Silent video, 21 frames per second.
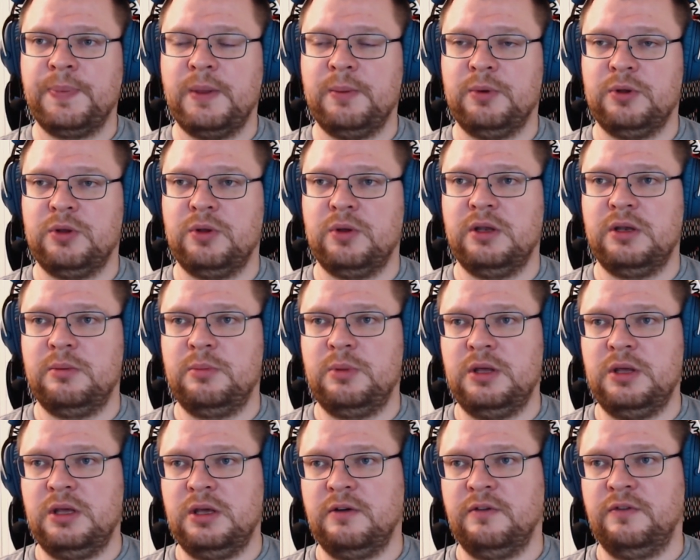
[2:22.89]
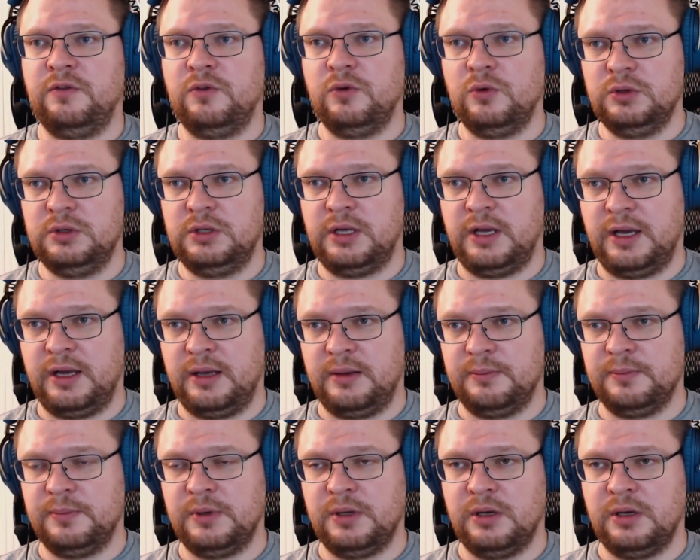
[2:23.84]
but you're going to be a
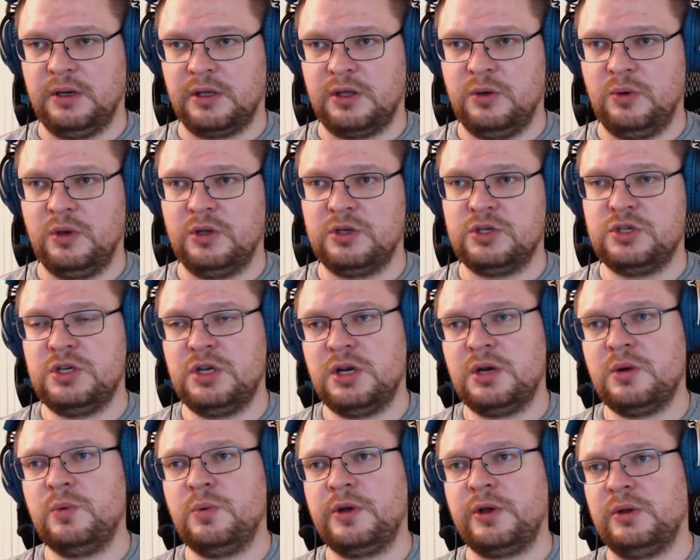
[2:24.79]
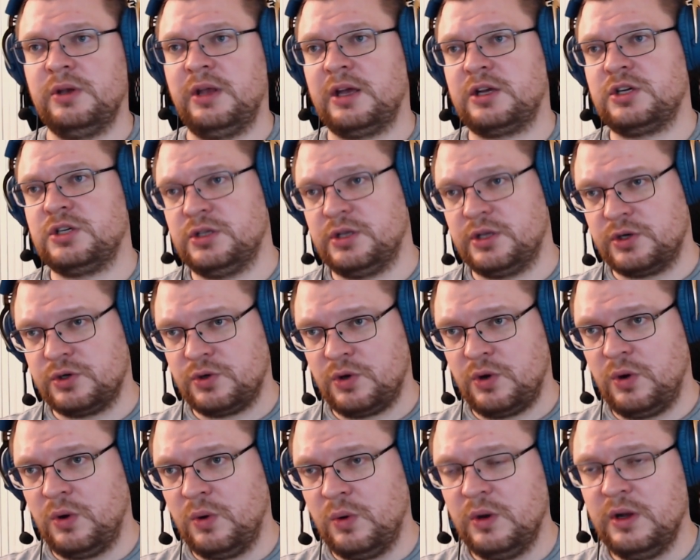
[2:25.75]
full-time uh, QA engineer where you can actually
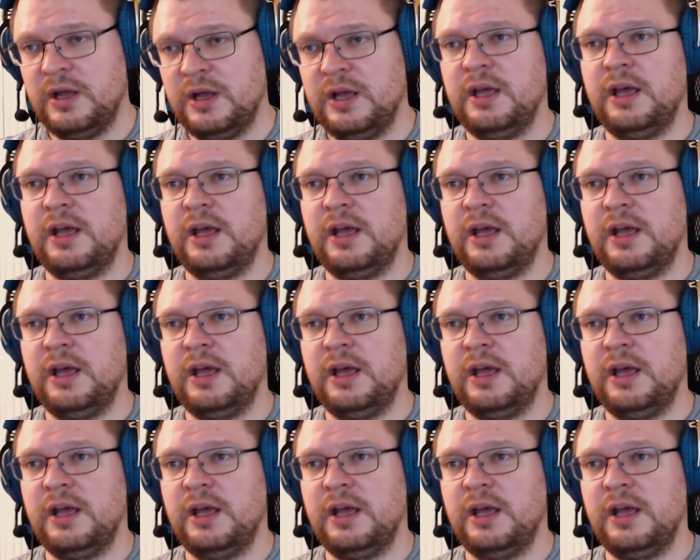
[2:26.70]
grow,